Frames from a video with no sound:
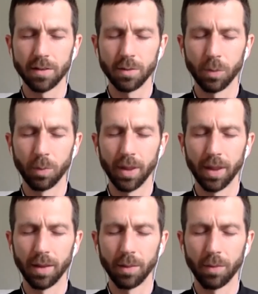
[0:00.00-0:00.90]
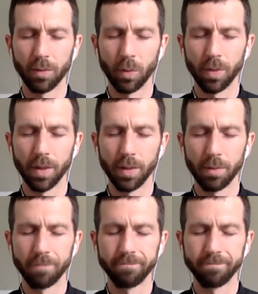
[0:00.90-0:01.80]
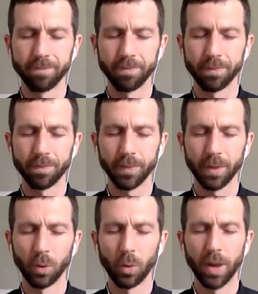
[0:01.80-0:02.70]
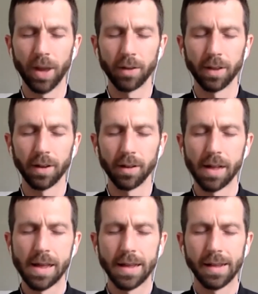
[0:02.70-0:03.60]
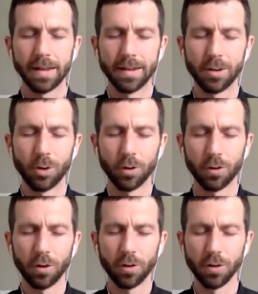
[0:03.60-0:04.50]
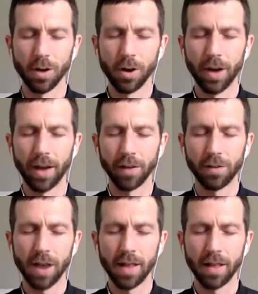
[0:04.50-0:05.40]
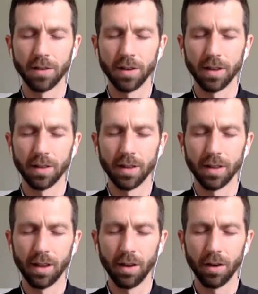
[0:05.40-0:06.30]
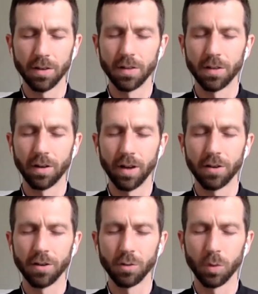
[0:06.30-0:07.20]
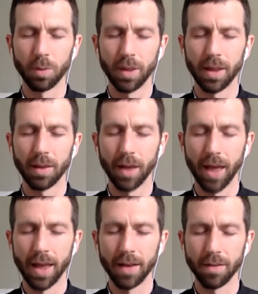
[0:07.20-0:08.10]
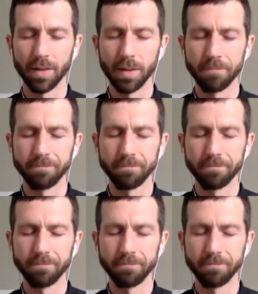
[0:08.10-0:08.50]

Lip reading: would be before them. O Lord, how little did your church know how challenging the years and the generations would be ahead of them.